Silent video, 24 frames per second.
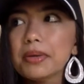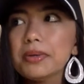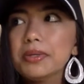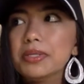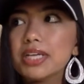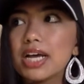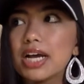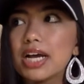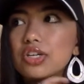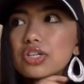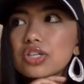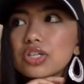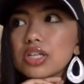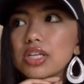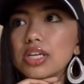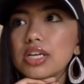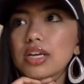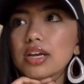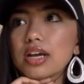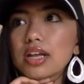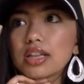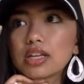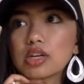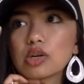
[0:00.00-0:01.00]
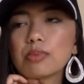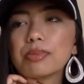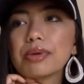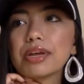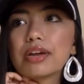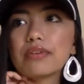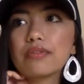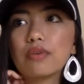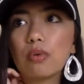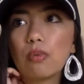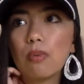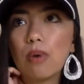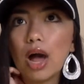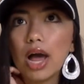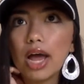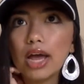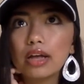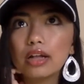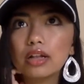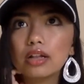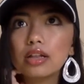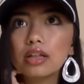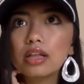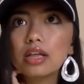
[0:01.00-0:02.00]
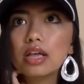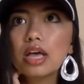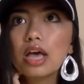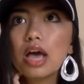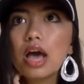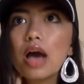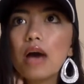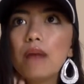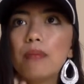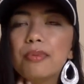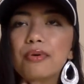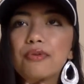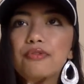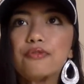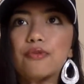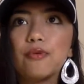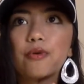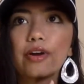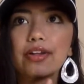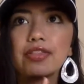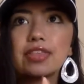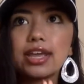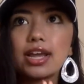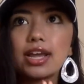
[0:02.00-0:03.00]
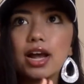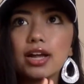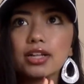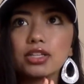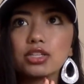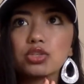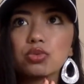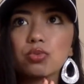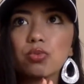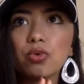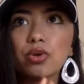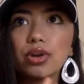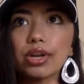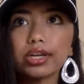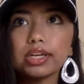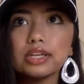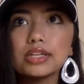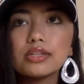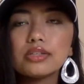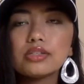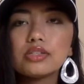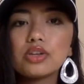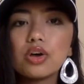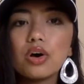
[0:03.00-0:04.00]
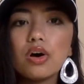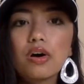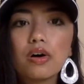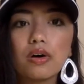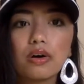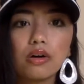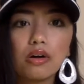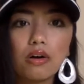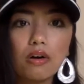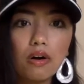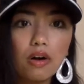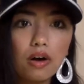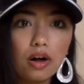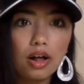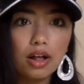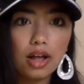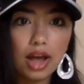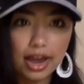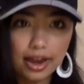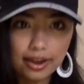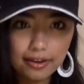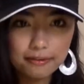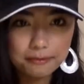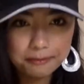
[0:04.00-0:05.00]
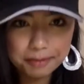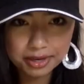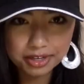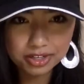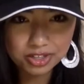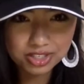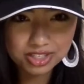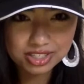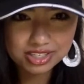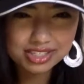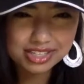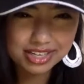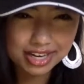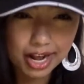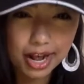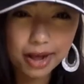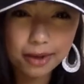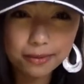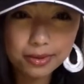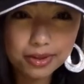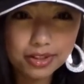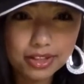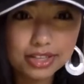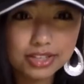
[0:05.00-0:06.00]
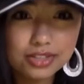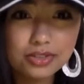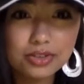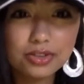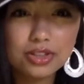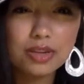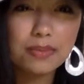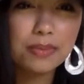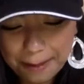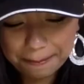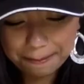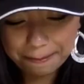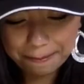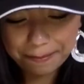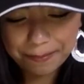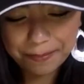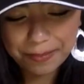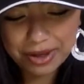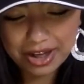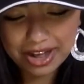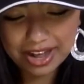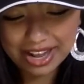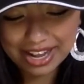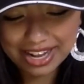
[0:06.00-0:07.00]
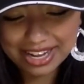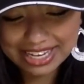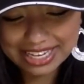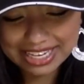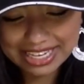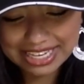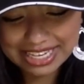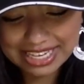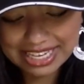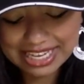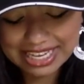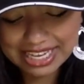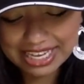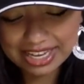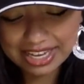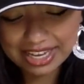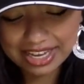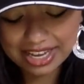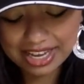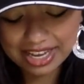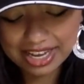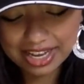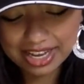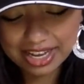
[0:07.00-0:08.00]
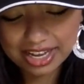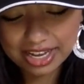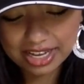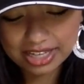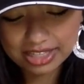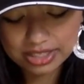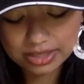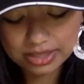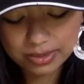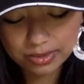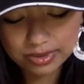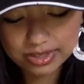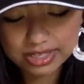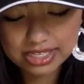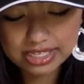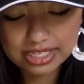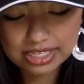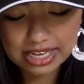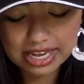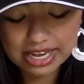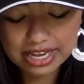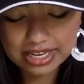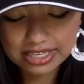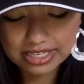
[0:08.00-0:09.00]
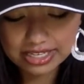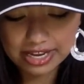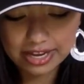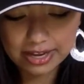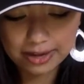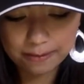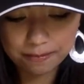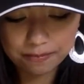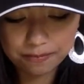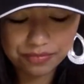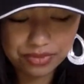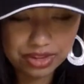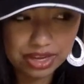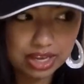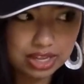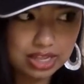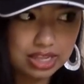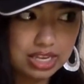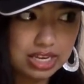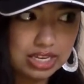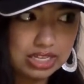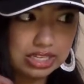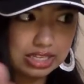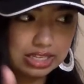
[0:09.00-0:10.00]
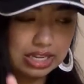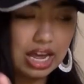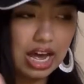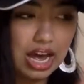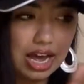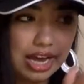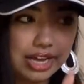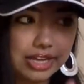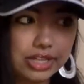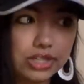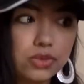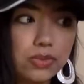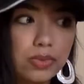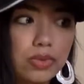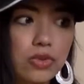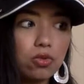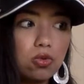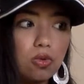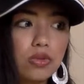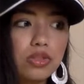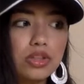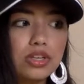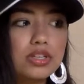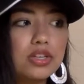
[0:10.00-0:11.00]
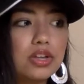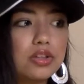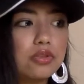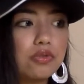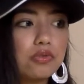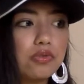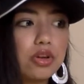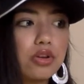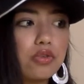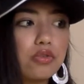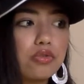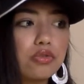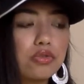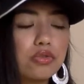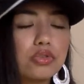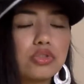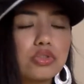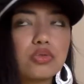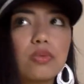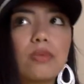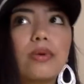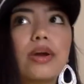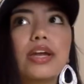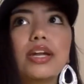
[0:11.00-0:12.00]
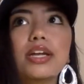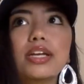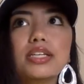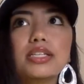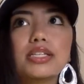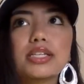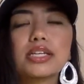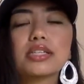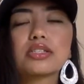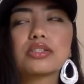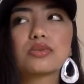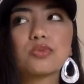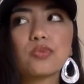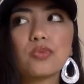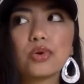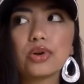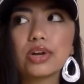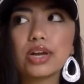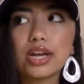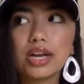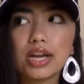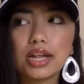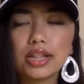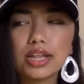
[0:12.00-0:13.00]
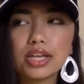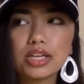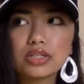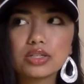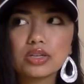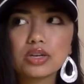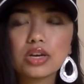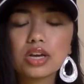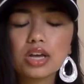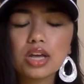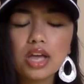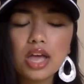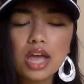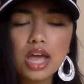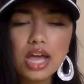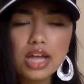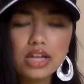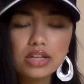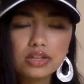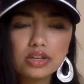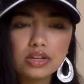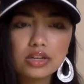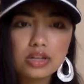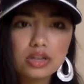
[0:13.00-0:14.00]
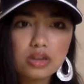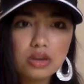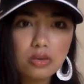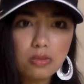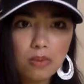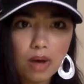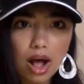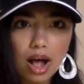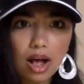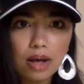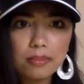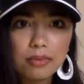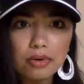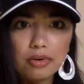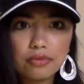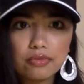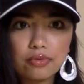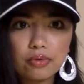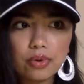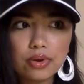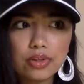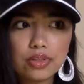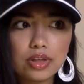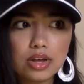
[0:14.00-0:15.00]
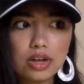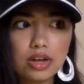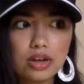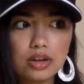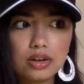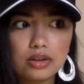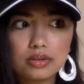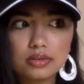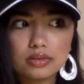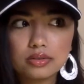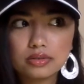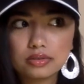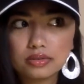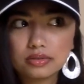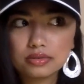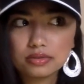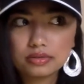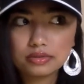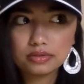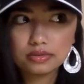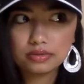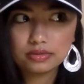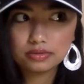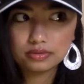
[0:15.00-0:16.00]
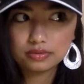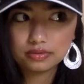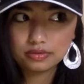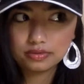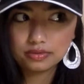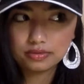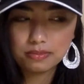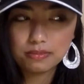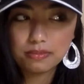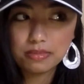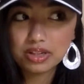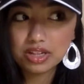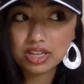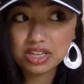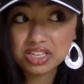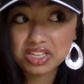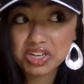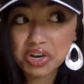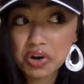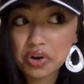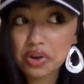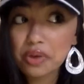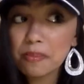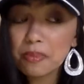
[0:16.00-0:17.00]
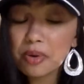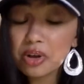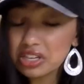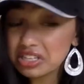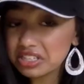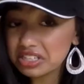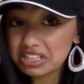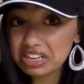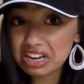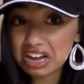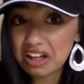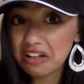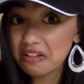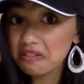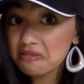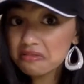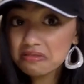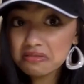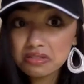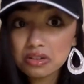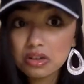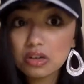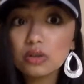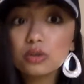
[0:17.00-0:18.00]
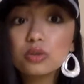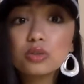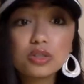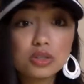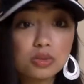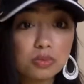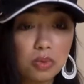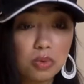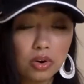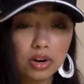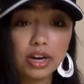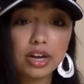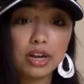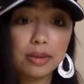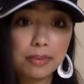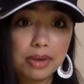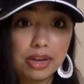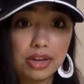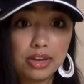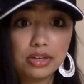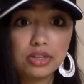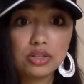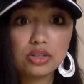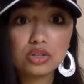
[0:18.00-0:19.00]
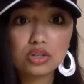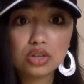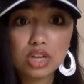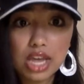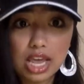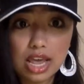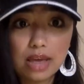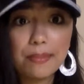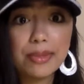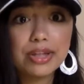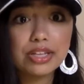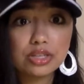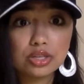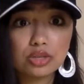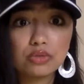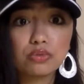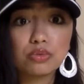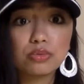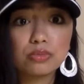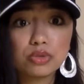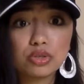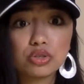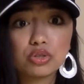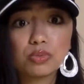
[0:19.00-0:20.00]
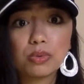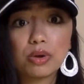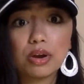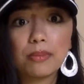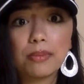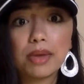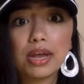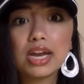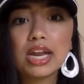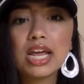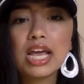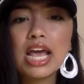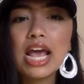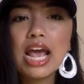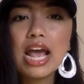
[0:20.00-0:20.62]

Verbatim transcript: It was actually a little bit of a while before they got sworn in, so all, I have pictures, and I will insert them, but he was standing in these lines all these other recruits waiting to get sworn in, and they took, took a little while before the military personnel who swore him in came into the room to swear him in.